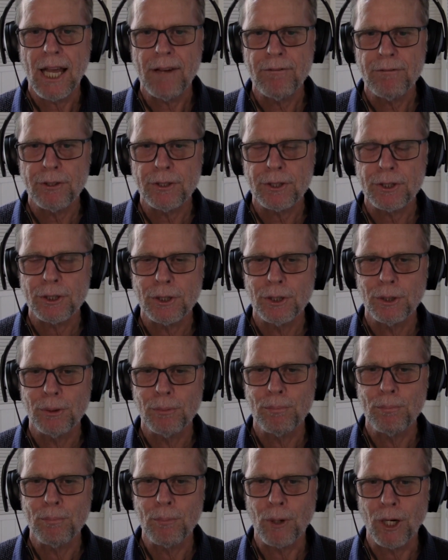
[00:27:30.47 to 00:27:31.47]
effort,
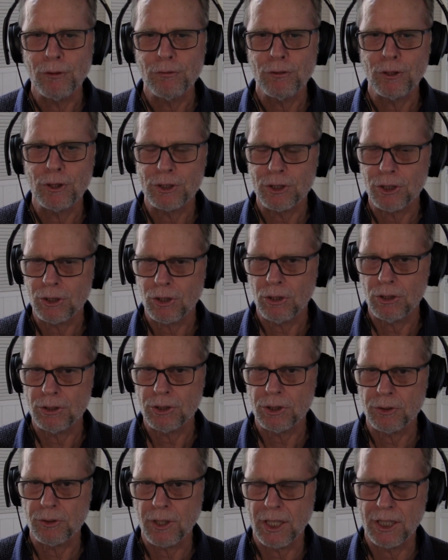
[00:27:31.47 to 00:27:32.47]
mindfulness, and
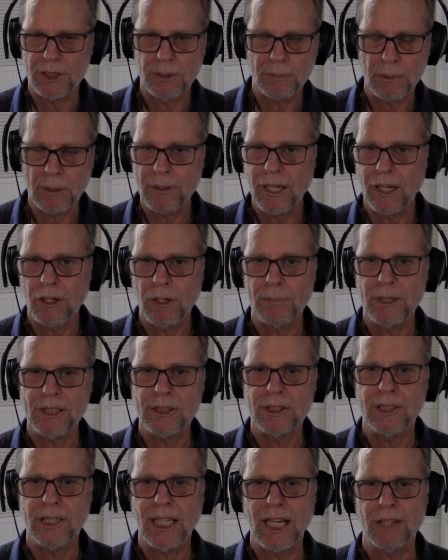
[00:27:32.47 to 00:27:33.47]
concentration. Remember how I
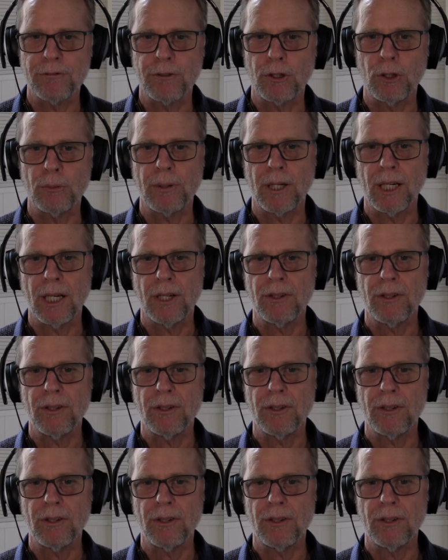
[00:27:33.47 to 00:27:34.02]
mentioned the Eightfold